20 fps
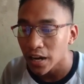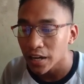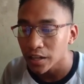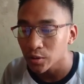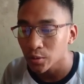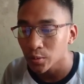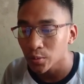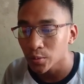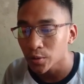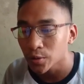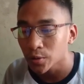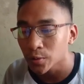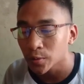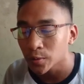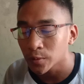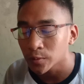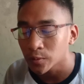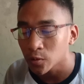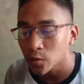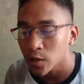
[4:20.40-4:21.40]
try to
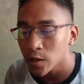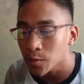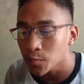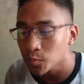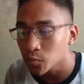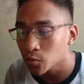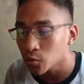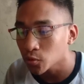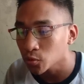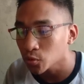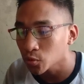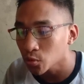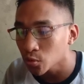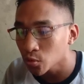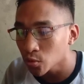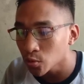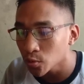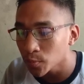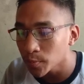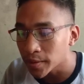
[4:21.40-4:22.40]
input
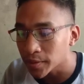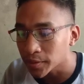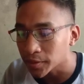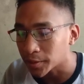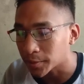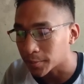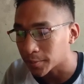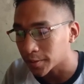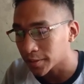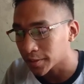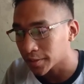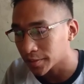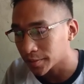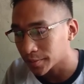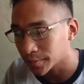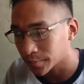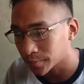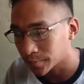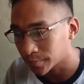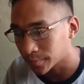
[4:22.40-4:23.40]
2 min
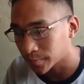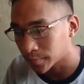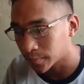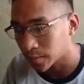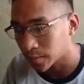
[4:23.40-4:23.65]
terms,